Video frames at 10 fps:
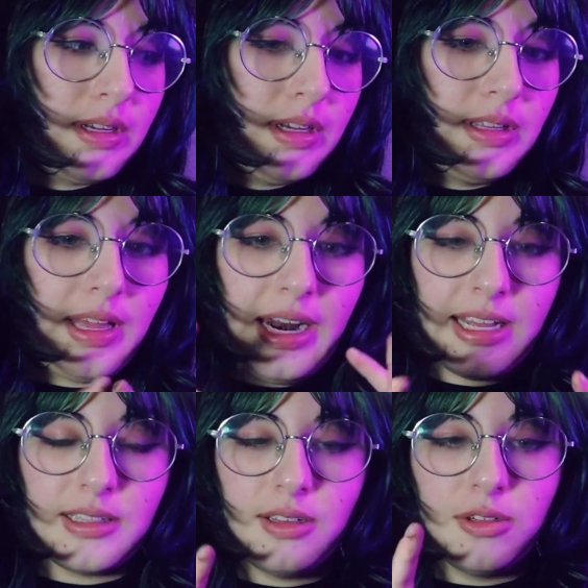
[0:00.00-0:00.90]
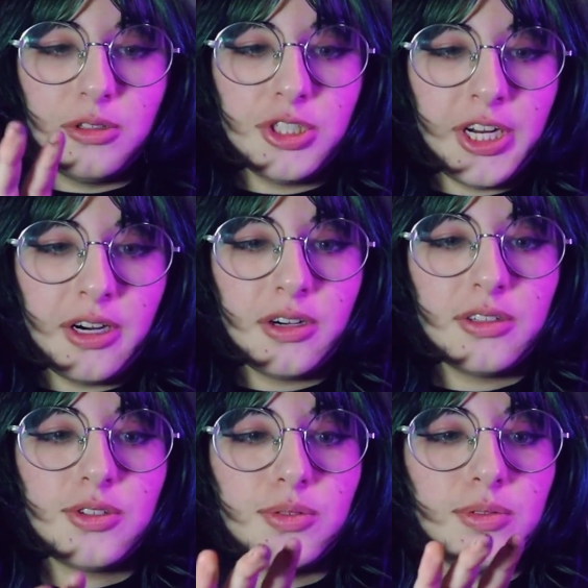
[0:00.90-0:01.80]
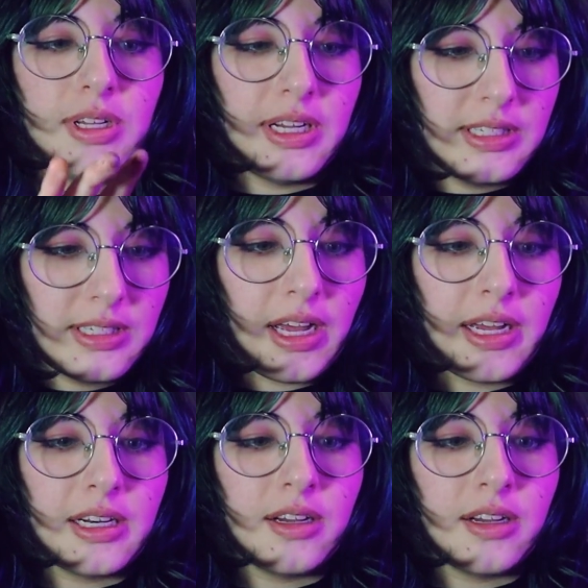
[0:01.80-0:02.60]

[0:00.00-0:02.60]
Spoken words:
and then add the little chair to the inside